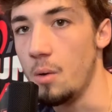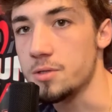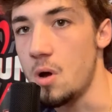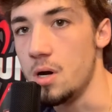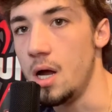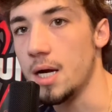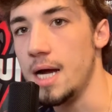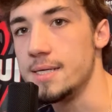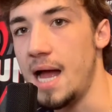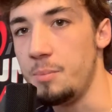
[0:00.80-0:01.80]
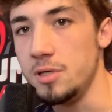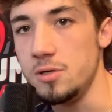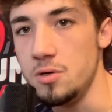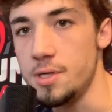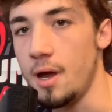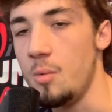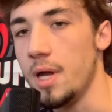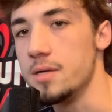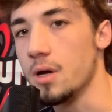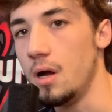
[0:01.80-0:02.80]
All right, what's going on, guys? Happy Tuesday.
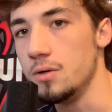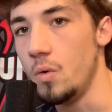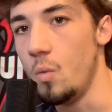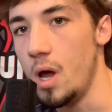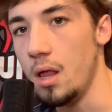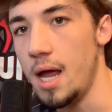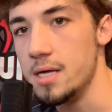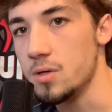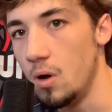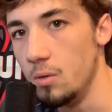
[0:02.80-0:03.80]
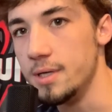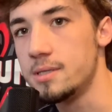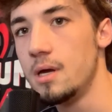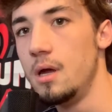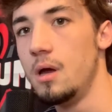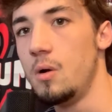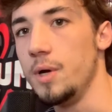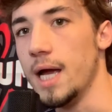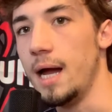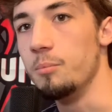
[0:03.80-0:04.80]
I hope you guys are all doing well. As always,
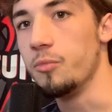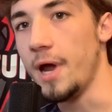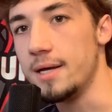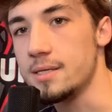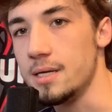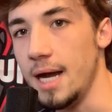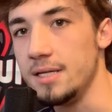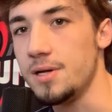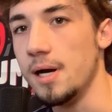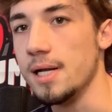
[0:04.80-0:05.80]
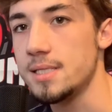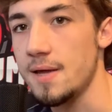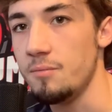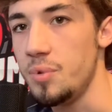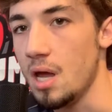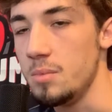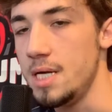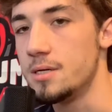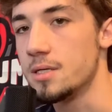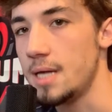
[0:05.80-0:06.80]
we got breaks tonight starting at seven p
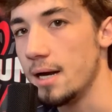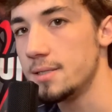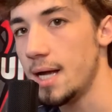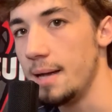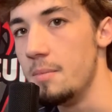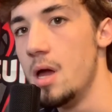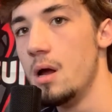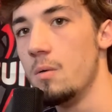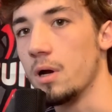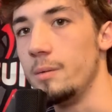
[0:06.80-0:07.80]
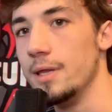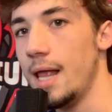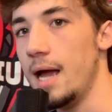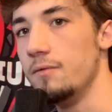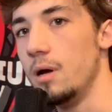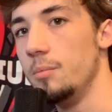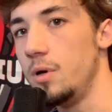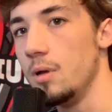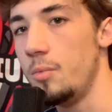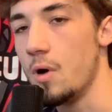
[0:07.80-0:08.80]
m Eastern Standard Time. We're going to be live
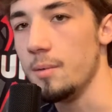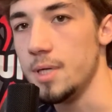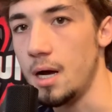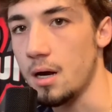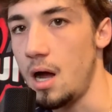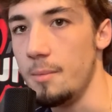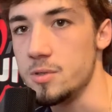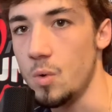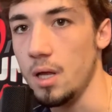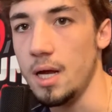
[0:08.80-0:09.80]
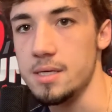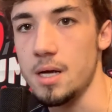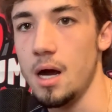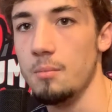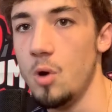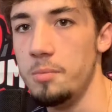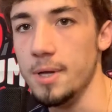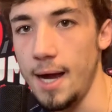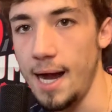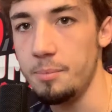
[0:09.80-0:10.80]
on pull emporium dot com as well as our
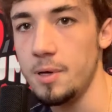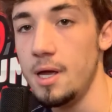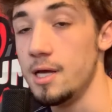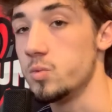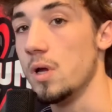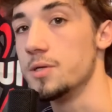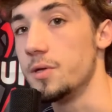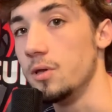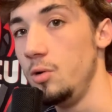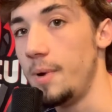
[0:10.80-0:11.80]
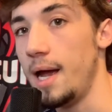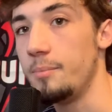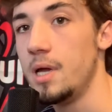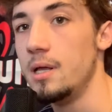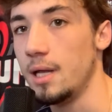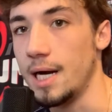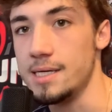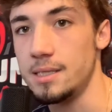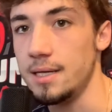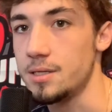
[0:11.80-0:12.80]
mobile app, as well as the Loop app.
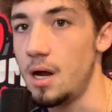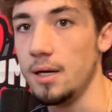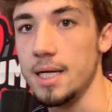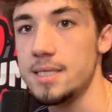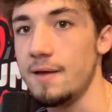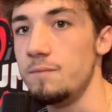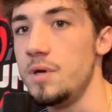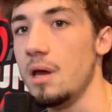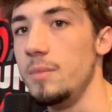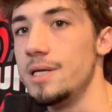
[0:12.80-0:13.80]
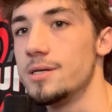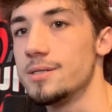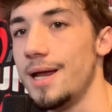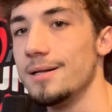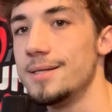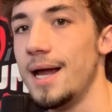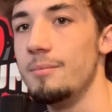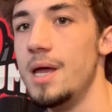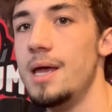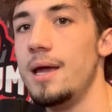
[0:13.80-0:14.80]
Like I said, starting at seven p m Eastern Standard
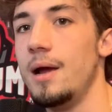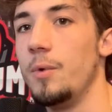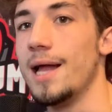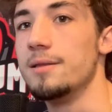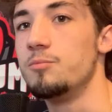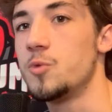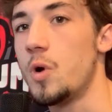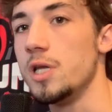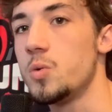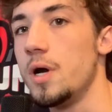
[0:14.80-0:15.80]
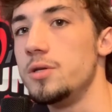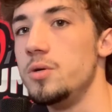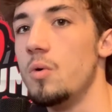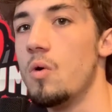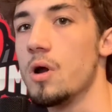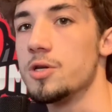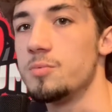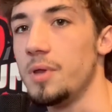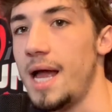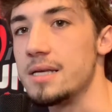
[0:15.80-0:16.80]
Time, we got twenty twenty-two
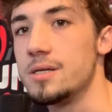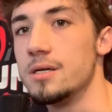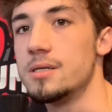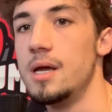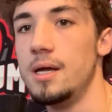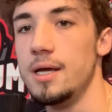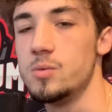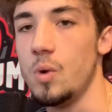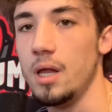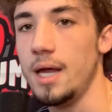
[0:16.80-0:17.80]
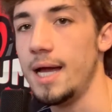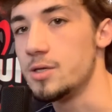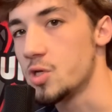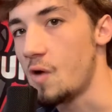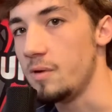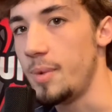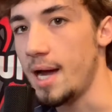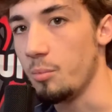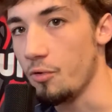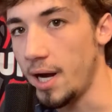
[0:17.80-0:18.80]
Origins Blasters, as well as
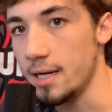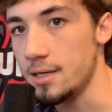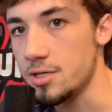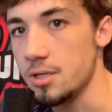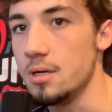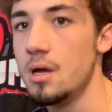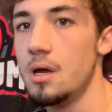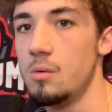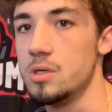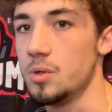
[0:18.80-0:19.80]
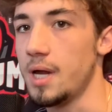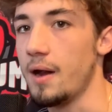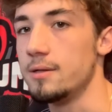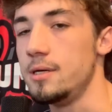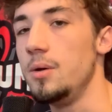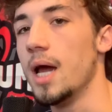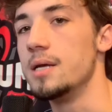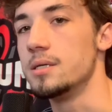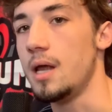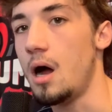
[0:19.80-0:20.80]
Trophy Pack Break Edition, which will guarantee
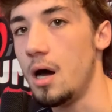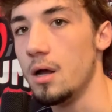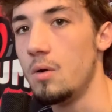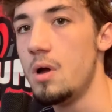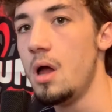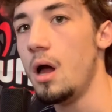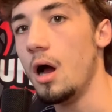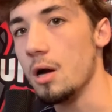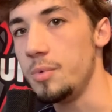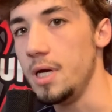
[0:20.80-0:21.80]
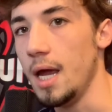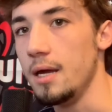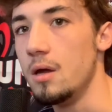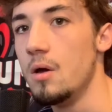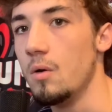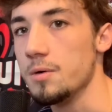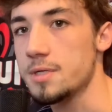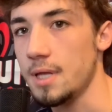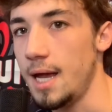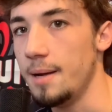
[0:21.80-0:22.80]
you guys an auto, R P A,
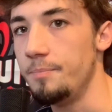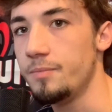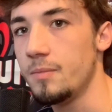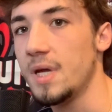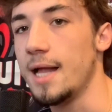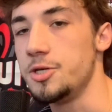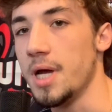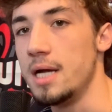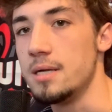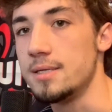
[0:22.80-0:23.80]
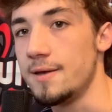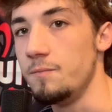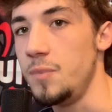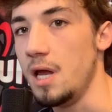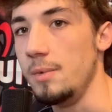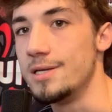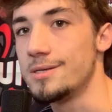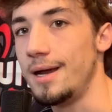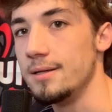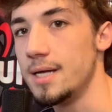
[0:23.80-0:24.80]
or slab. Catch you guys at seven p m
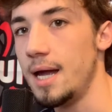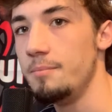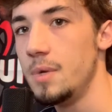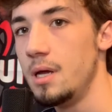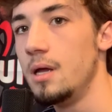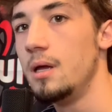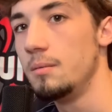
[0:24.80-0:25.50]
Eastern Standard Time.